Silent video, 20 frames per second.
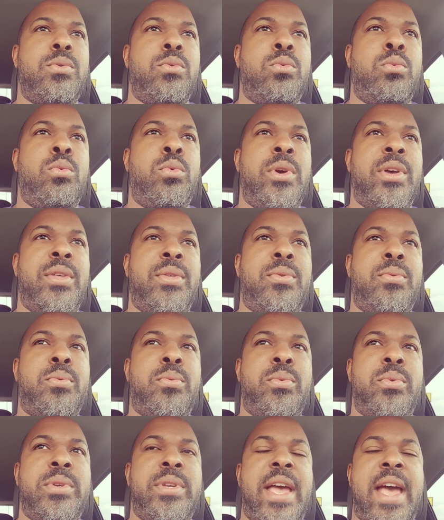
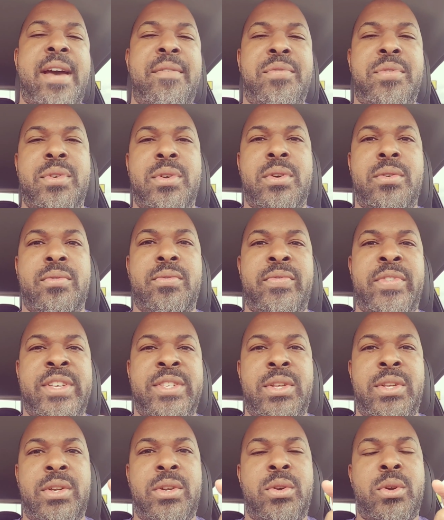after
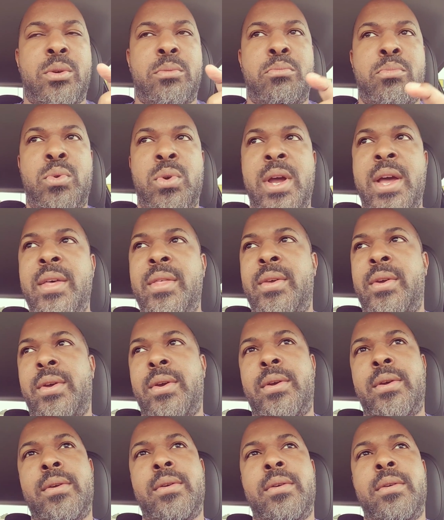visiting her
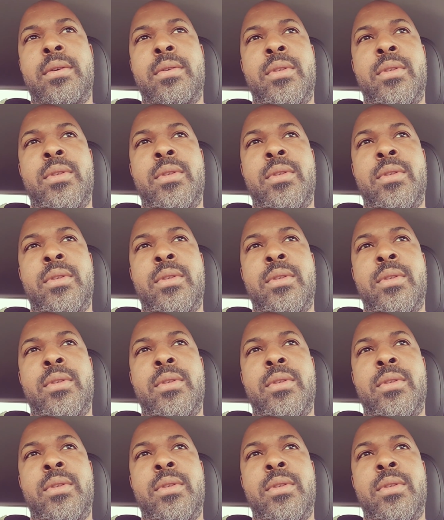brother,